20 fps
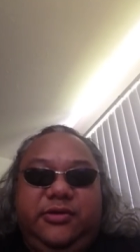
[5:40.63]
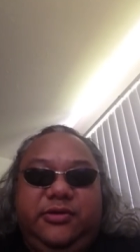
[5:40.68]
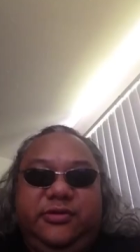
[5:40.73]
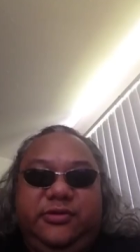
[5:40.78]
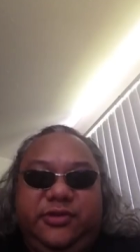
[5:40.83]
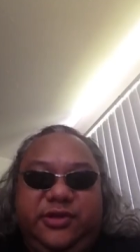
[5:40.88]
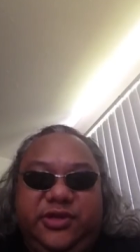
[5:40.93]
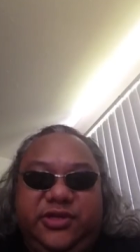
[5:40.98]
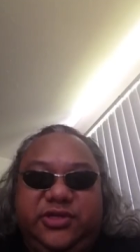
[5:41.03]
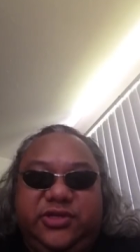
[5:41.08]

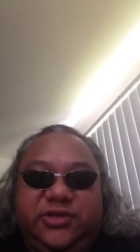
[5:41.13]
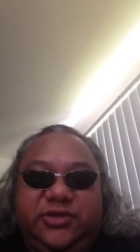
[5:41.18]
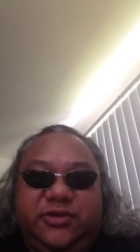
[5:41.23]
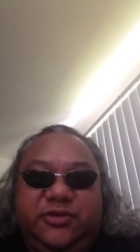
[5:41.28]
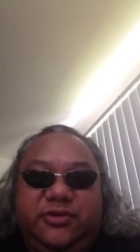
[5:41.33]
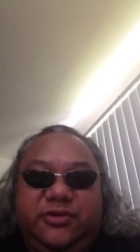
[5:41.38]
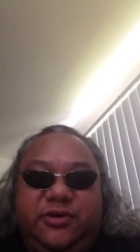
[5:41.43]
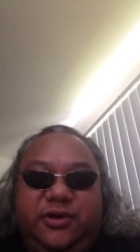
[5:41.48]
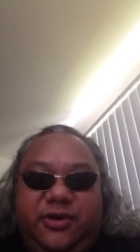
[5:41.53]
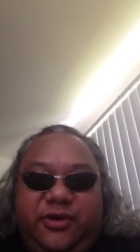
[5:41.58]
These
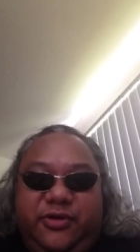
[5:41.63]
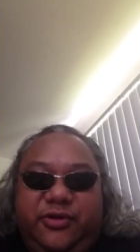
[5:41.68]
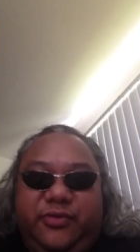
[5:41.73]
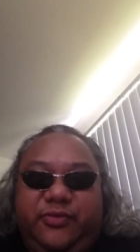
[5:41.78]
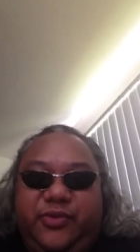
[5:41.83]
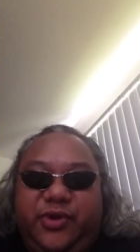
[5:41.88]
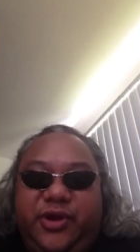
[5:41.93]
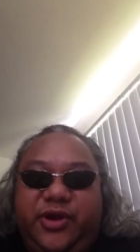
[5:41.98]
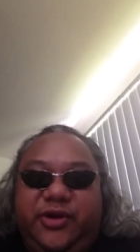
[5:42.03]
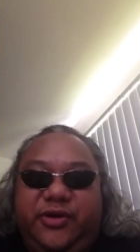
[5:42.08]
are
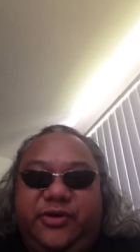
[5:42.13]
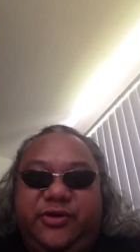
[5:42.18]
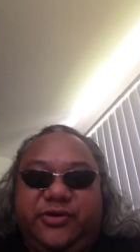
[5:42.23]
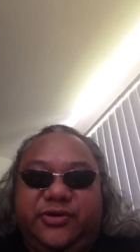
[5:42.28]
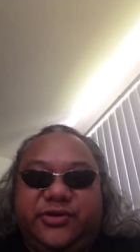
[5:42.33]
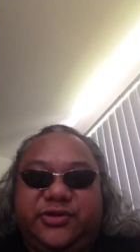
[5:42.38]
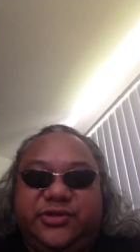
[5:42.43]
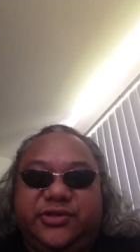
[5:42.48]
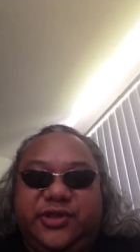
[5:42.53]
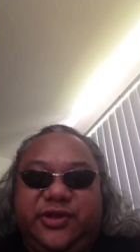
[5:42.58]
the
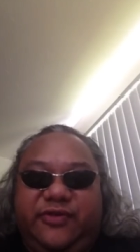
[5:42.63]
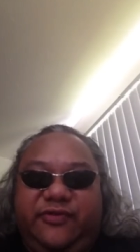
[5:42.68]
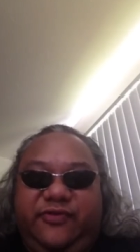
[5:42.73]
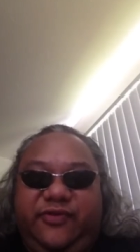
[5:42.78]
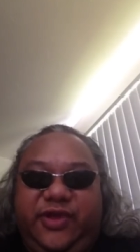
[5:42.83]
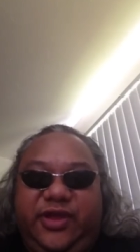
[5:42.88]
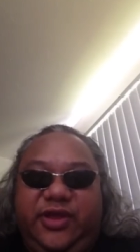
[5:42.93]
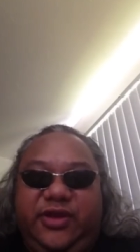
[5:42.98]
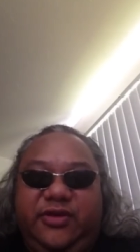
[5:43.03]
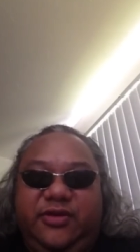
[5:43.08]
predators that
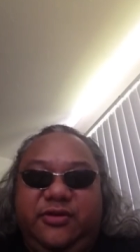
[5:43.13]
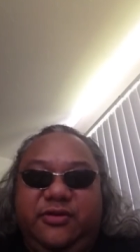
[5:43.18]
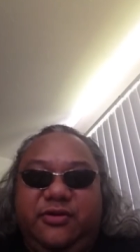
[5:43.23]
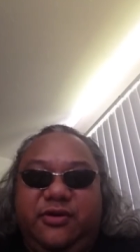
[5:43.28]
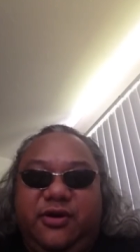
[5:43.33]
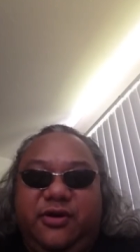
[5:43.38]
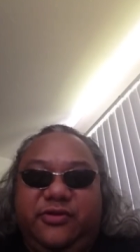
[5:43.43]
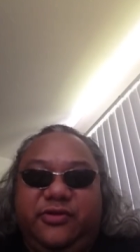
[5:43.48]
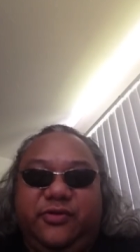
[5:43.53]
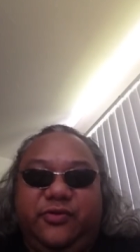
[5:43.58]
feed
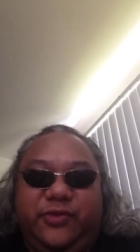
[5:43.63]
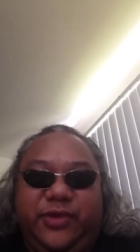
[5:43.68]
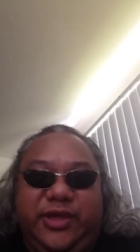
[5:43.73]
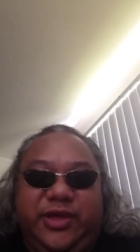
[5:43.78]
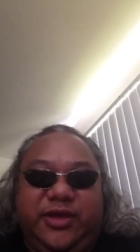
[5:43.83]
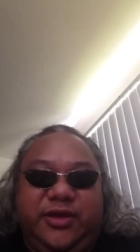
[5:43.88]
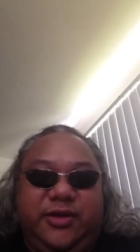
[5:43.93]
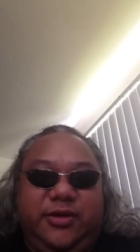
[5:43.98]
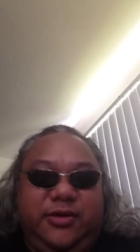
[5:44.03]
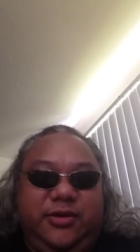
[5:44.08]
on the
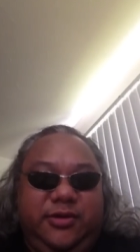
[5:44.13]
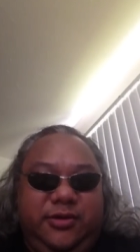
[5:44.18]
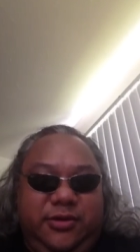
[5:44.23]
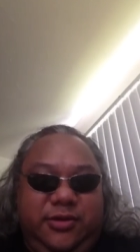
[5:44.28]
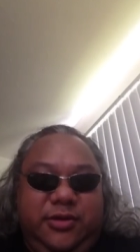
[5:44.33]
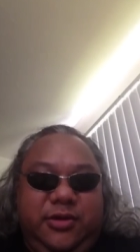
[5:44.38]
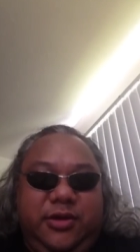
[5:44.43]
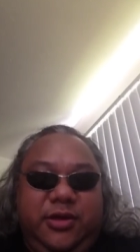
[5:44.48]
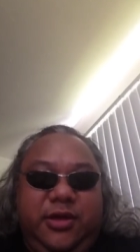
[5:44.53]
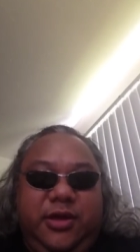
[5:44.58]
weak,
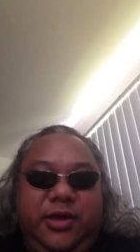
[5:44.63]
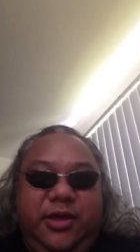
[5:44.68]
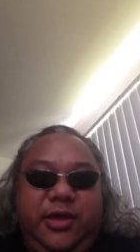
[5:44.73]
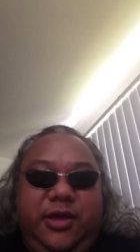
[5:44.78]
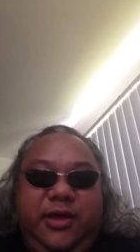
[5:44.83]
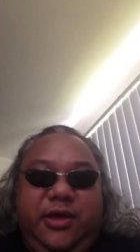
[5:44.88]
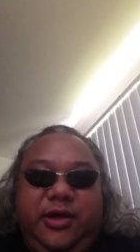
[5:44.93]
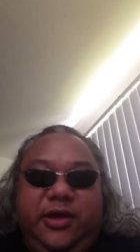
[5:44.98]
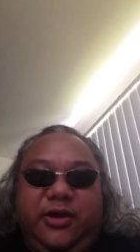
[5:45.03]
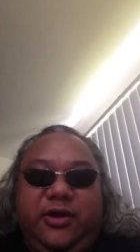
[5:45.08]

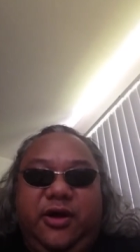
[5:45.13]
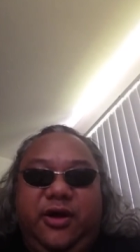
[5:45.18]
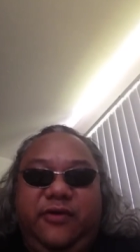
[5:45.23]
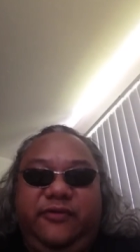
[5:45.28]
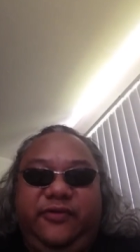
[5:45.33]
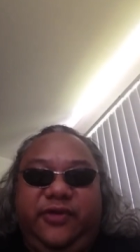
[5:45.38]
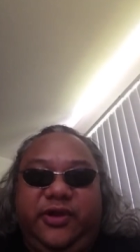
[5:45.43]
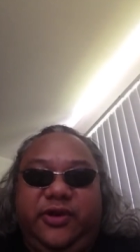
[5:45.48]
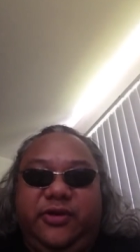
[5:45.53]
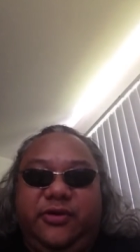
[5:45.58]
and
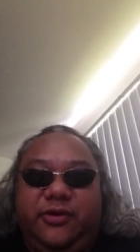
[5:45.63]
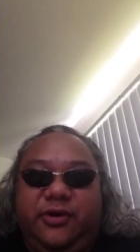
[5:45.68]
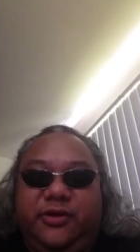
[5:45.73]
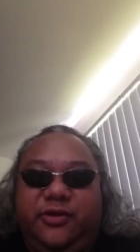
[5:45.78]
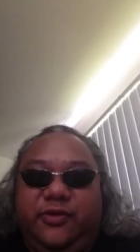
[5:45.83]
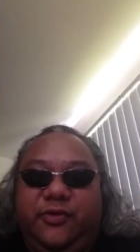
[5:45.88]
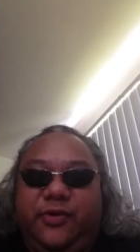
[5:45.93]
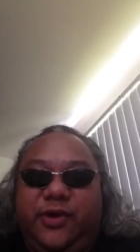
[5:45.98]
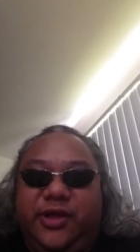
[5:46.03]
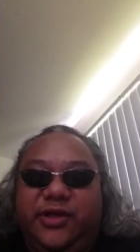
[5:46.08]
often
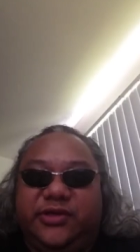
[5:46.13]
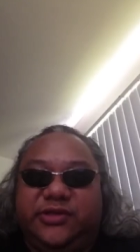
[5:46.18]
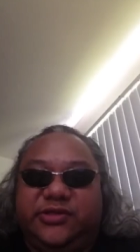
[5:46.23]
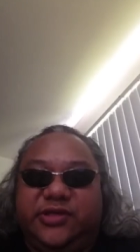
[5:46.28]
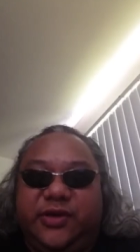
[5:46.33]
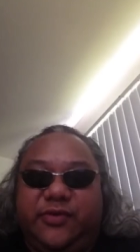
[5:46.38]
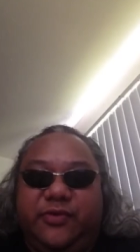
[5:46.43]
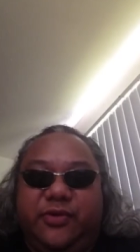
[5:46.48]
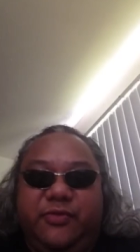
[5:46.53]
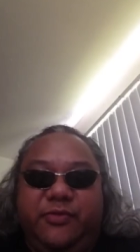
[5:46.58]
are the
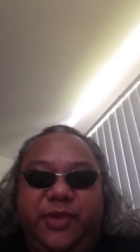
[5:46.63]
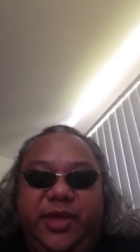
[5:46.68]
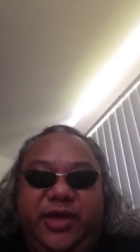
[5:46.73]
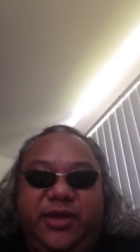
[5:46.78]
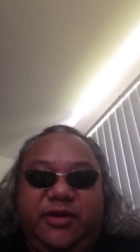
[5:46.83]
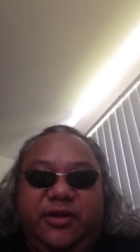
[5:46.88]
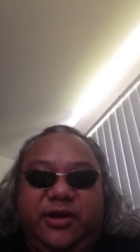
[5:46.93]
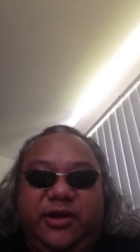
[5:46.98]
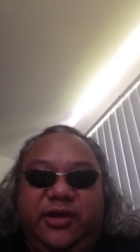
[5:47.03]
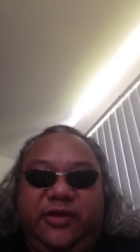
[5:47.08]
ones that will
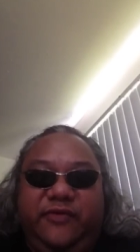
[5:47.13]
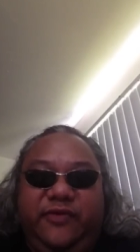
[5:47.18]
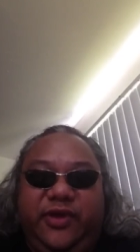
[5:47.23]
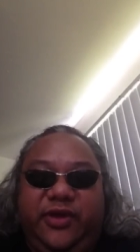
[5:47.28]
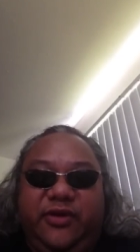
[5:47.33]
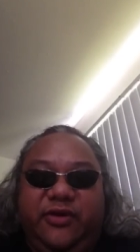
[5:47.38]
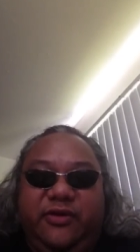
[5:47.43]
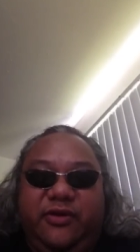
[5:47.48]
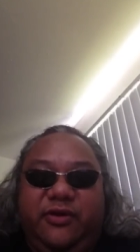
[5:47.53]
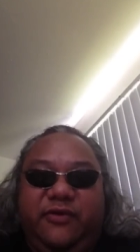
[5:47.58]
make a
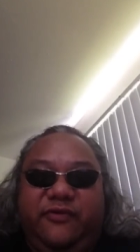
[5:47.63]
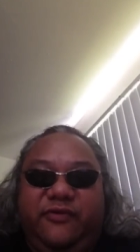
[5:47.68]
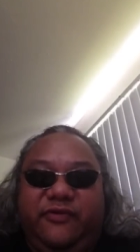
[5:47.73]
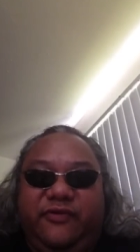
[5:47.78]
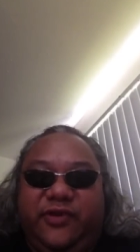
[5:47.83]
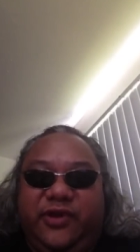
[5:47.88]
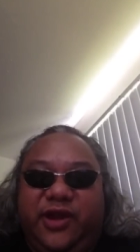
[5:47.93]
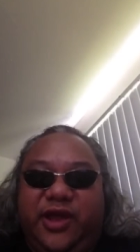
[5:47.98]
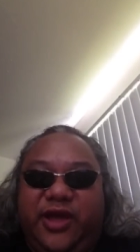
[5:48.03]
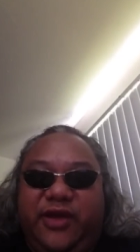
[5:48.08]
living off
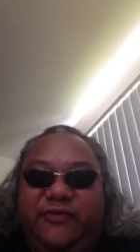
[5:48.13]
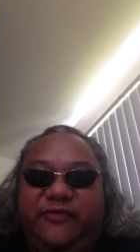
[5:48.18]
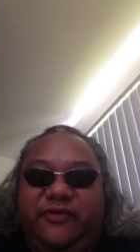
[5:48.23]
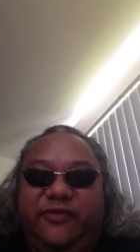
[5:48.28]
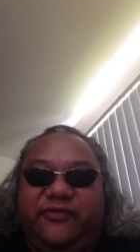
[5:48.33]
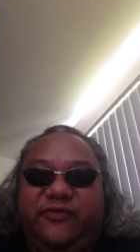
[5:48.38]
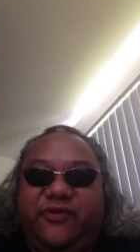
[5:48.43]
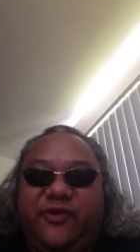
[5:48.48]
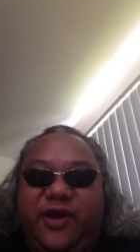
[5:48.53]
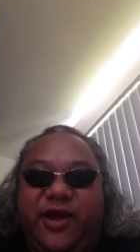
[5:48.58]
of a
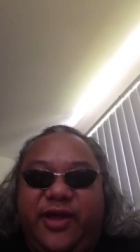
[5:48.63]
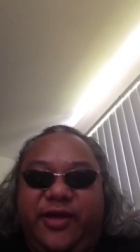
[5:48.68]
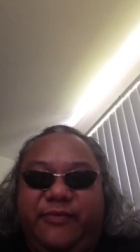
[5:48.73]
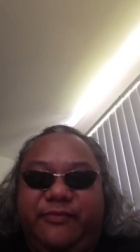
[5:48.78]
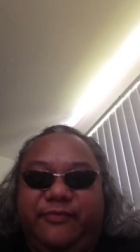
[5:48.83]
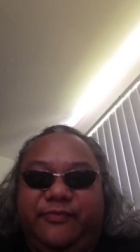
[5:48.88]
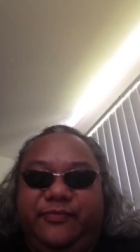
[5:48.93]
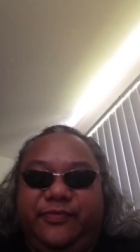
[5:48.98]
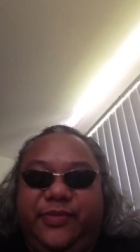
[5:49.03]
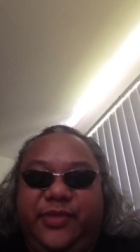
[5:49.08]
life of crime.